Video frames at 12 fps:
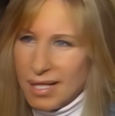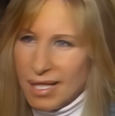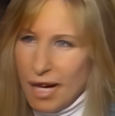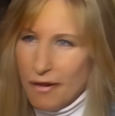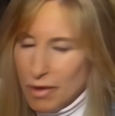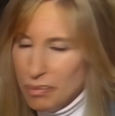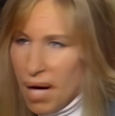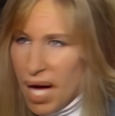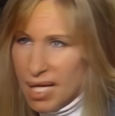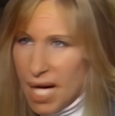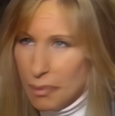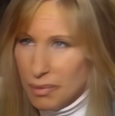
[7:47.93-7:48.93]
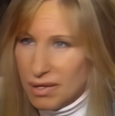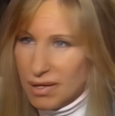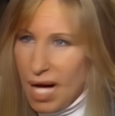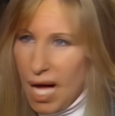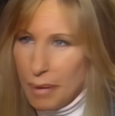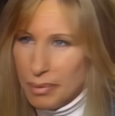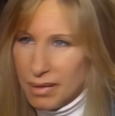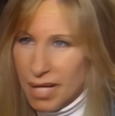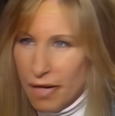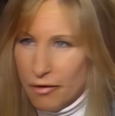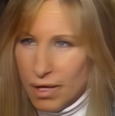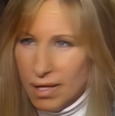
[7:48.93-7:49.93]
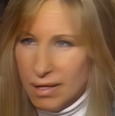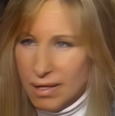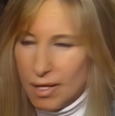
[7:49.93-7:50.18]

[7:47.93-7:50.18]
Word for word: that every pineapple top and every,